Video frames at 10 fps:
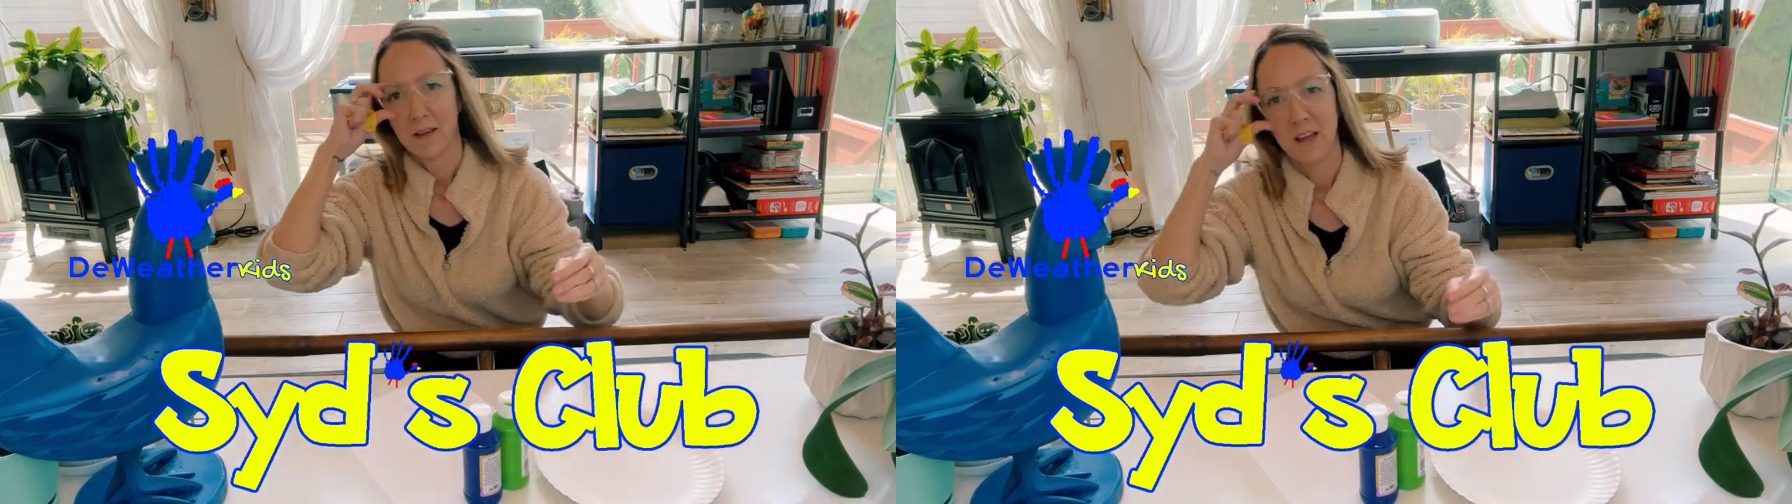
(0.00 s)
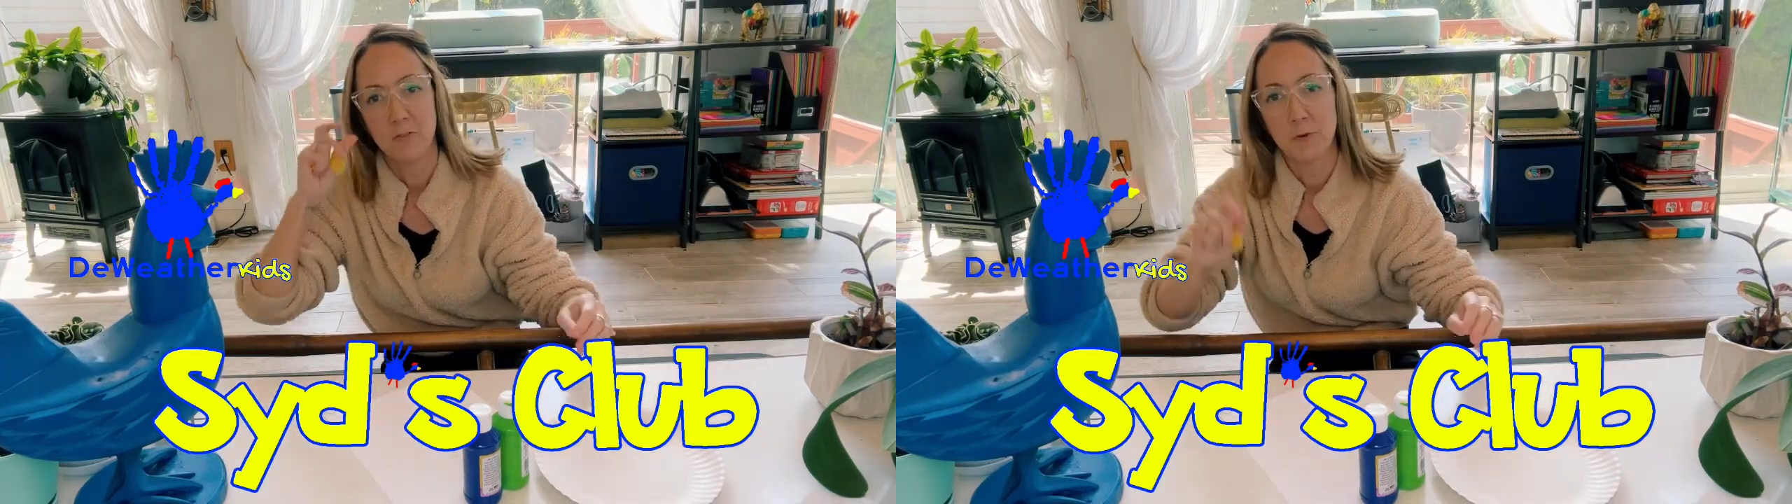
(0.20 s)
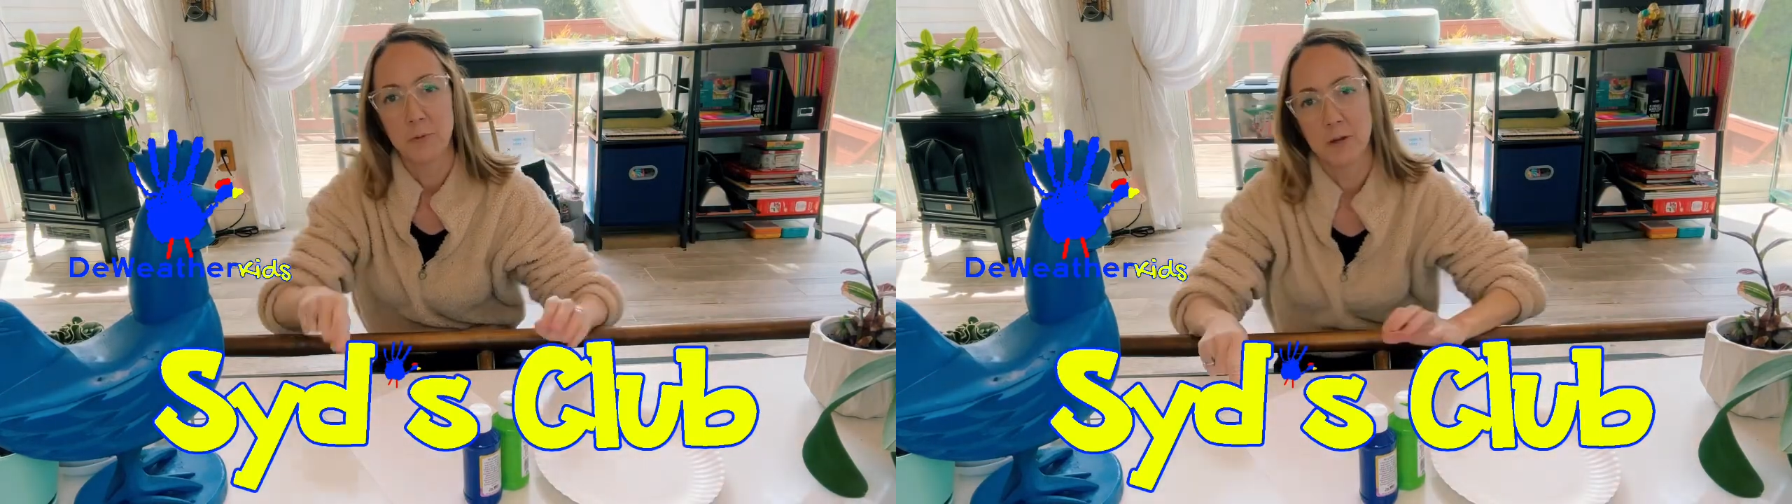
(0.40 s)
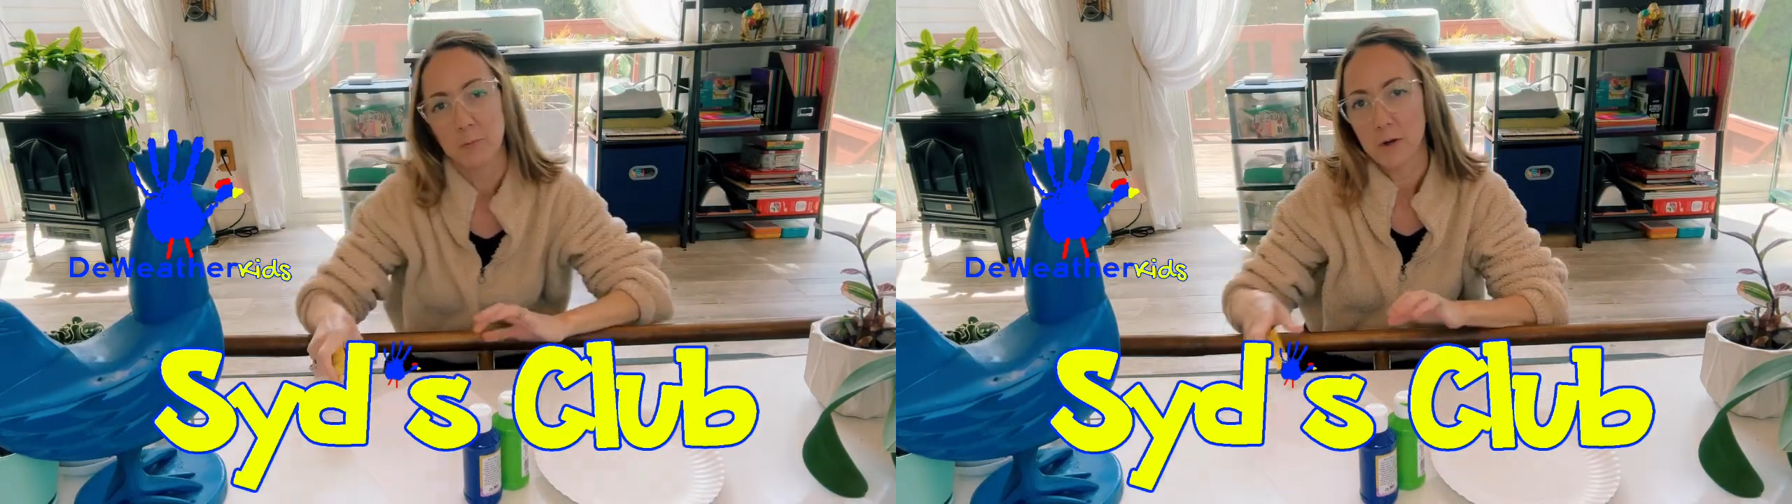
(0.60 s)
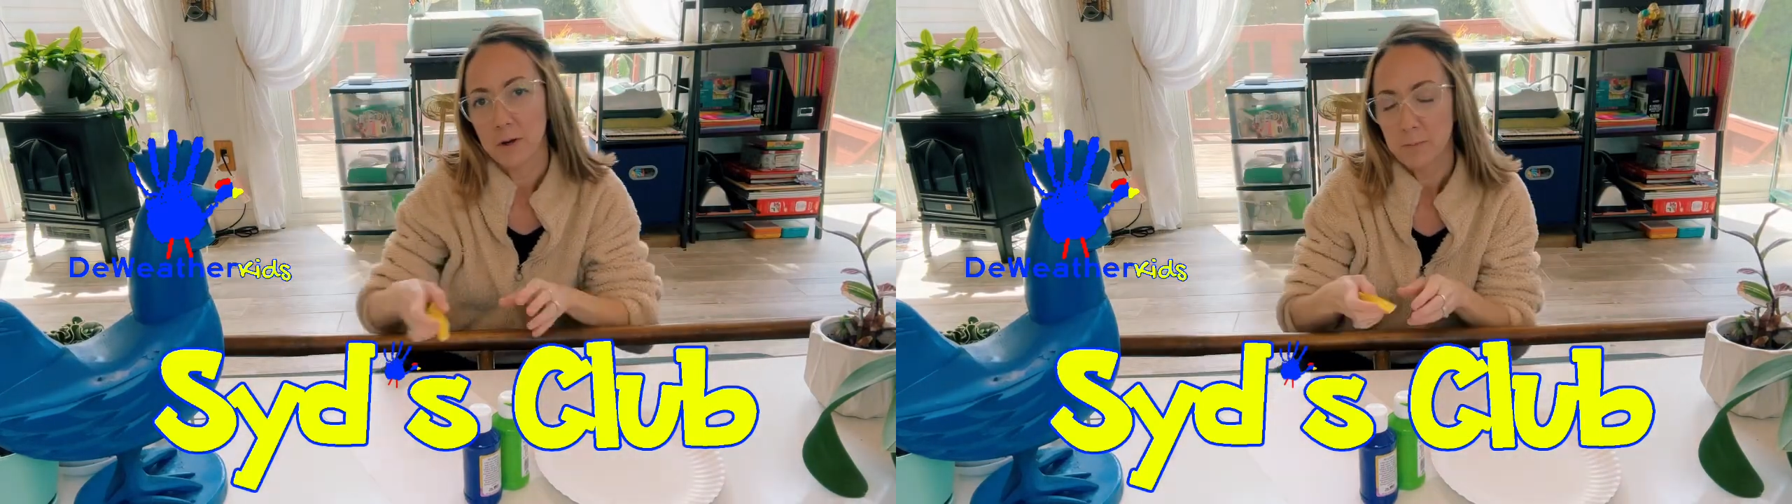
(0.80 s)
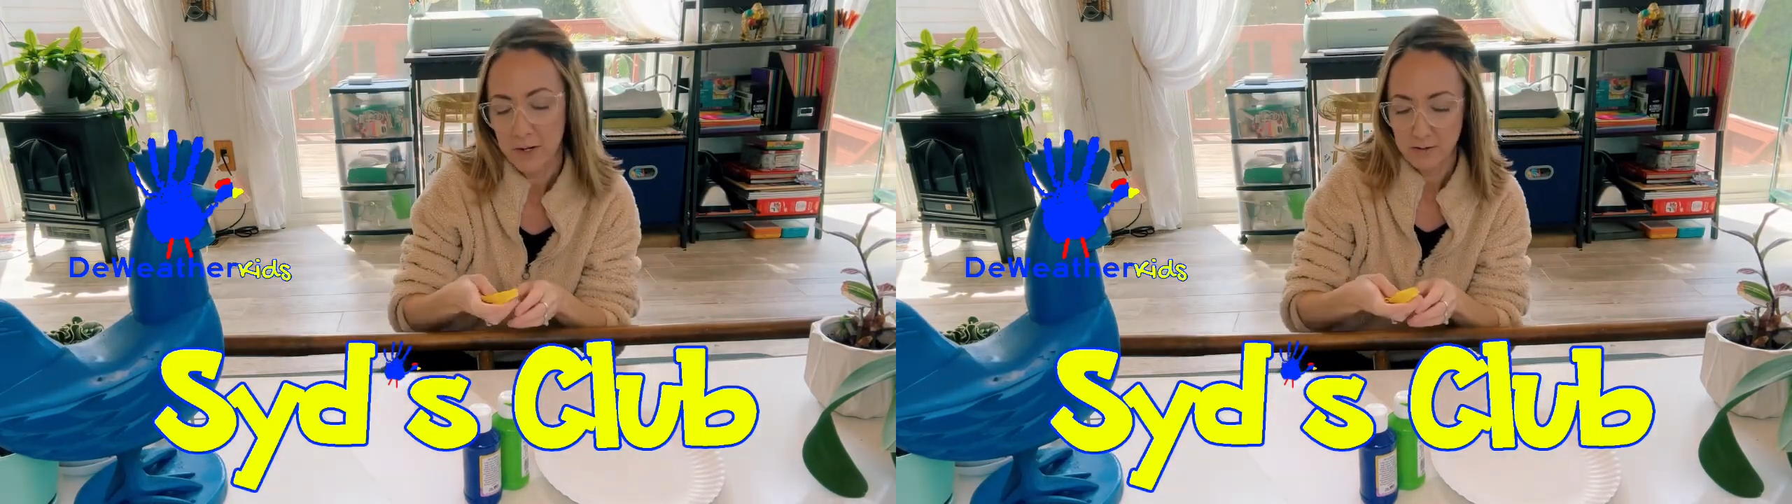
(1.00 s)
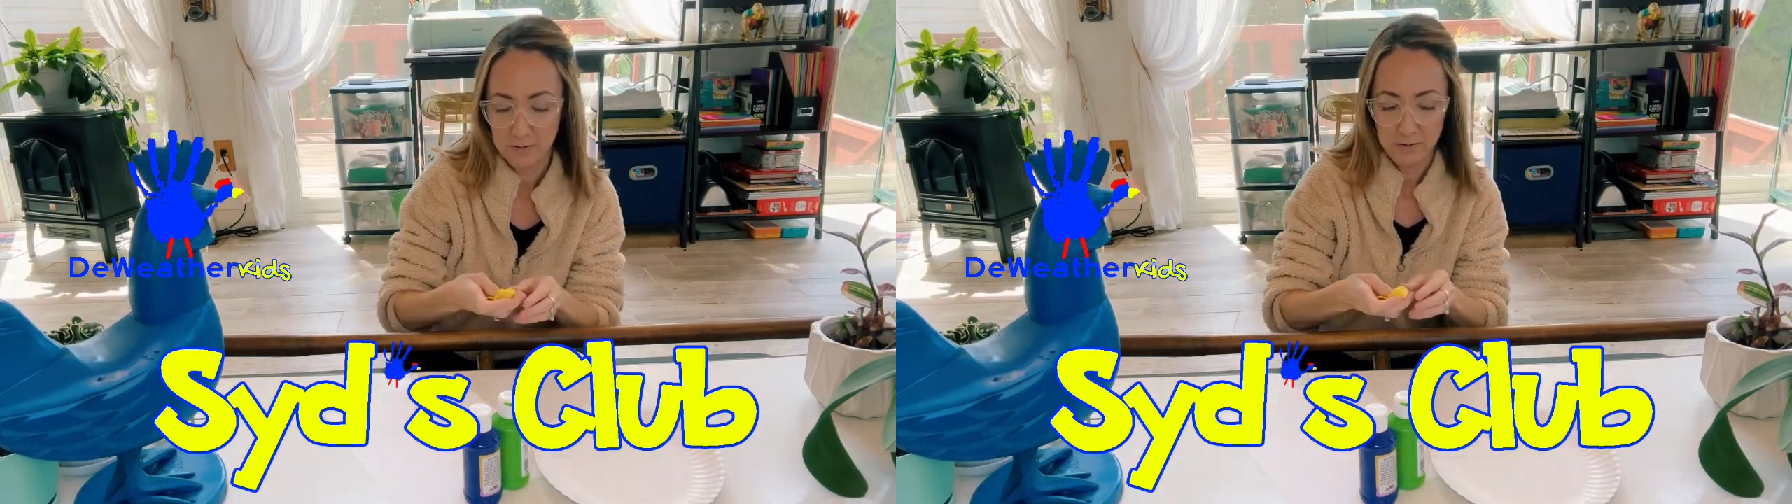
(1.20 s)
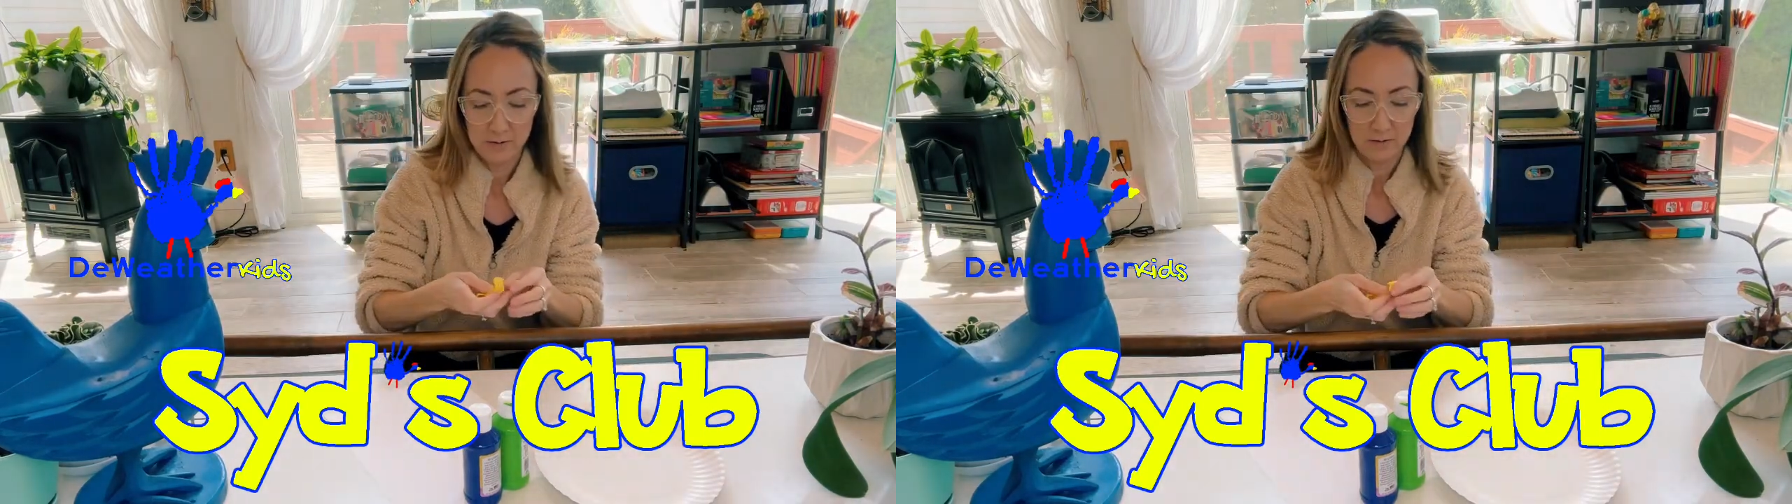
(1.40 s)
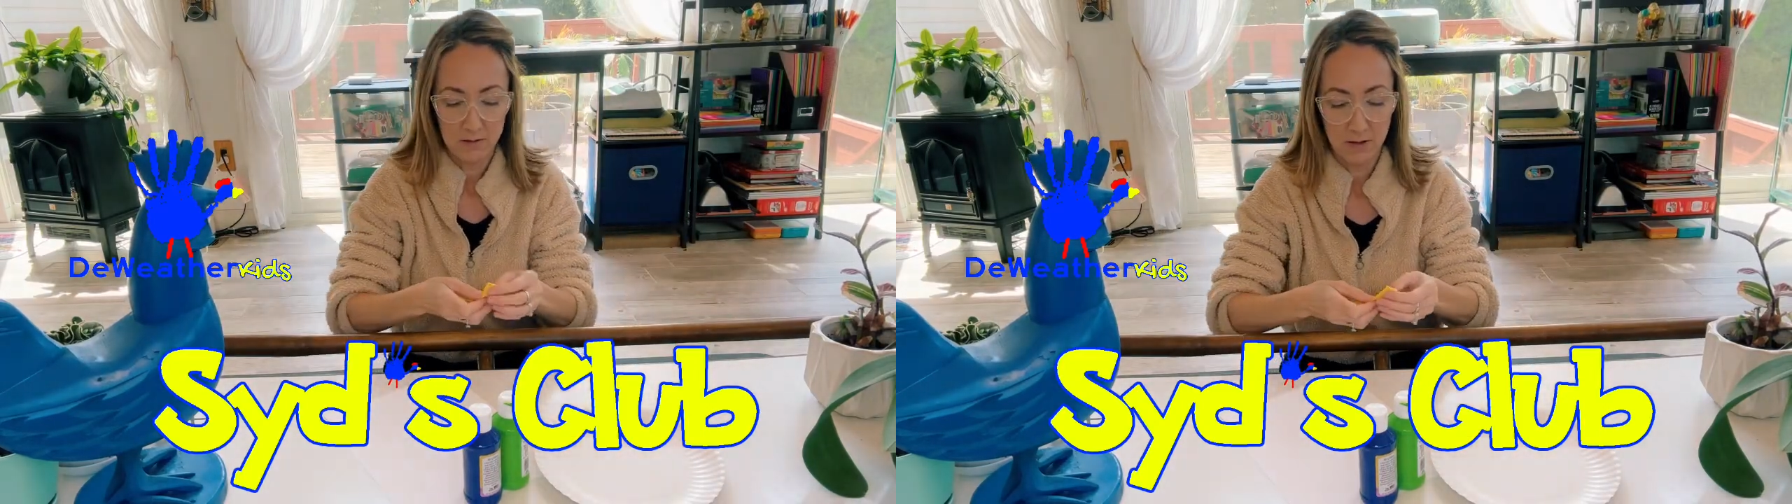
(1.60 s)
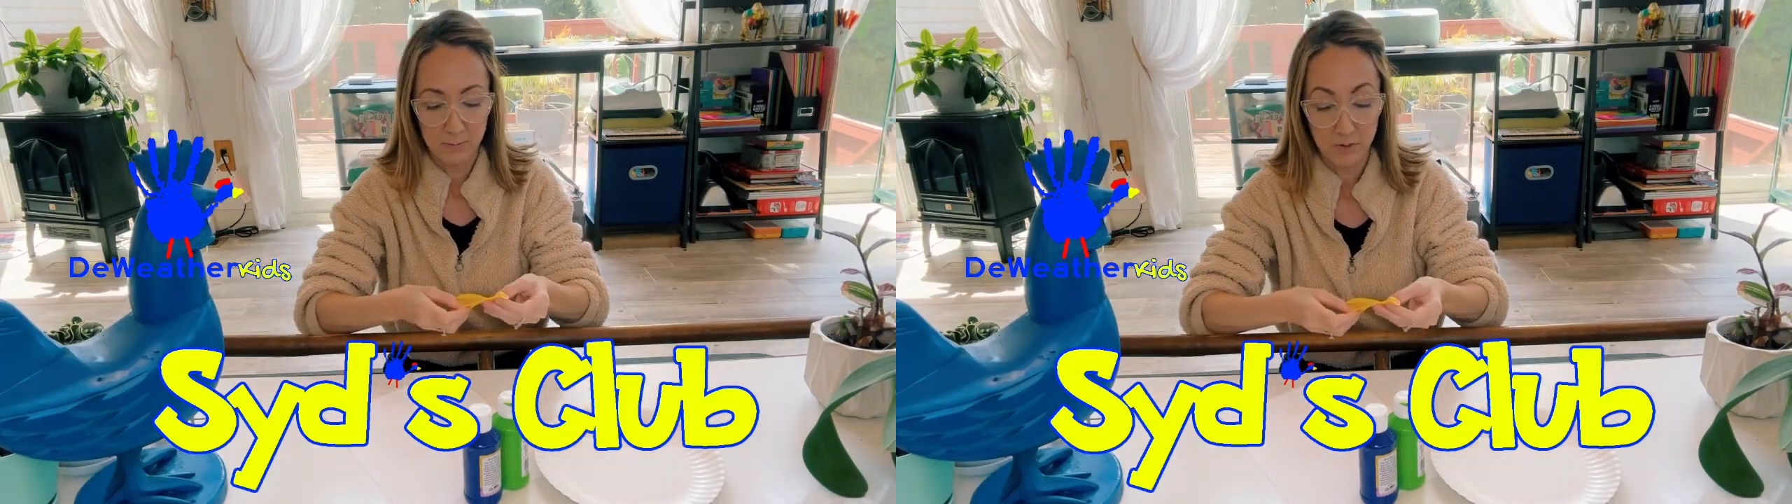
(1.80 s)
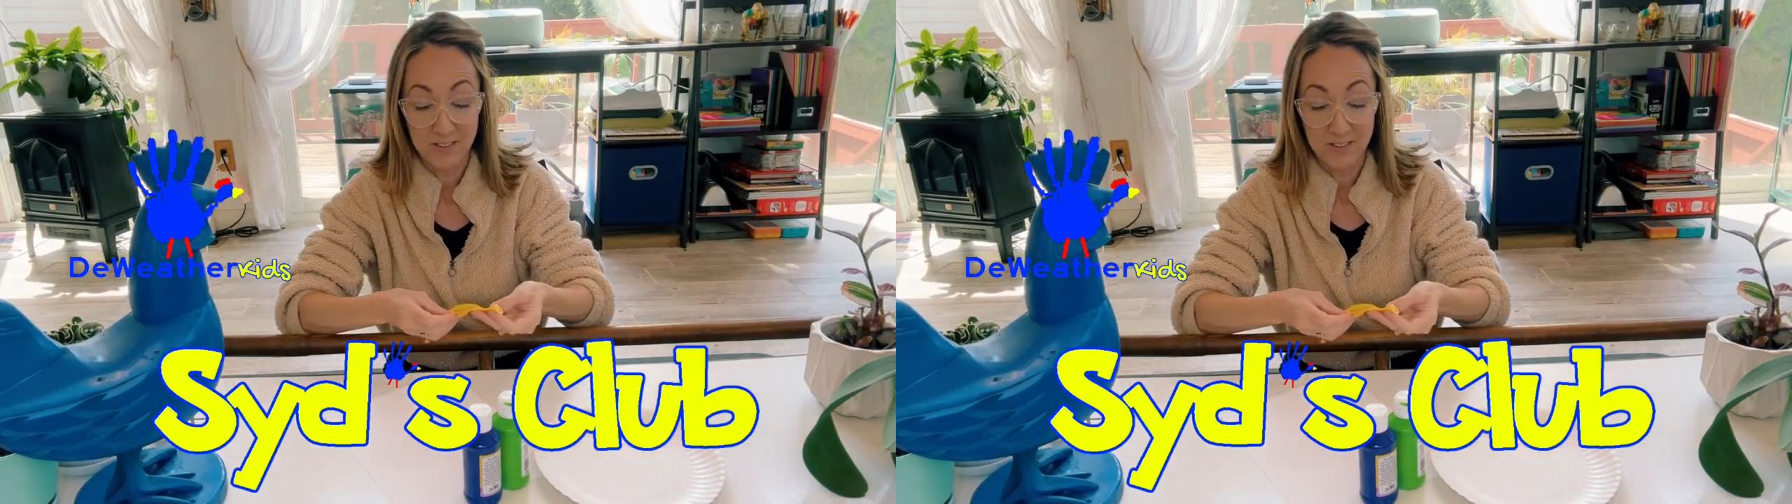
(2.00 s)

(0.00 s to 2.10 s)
Hey everybody, welcome back to Sid's Club.